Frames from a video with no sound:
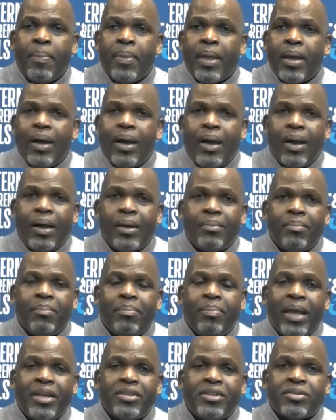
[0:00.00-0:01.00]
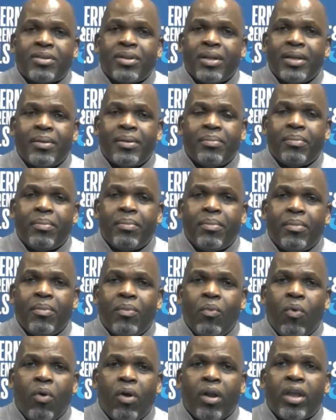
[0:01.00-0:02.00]
uh, basically
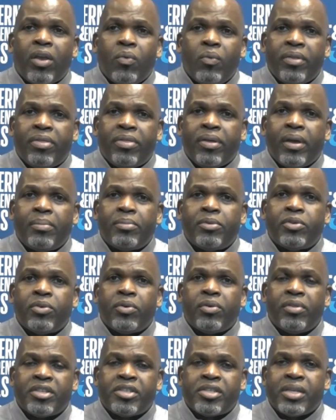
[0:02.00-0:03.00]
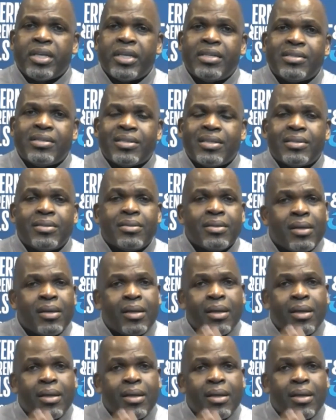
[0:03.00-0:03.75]
working with him during the season,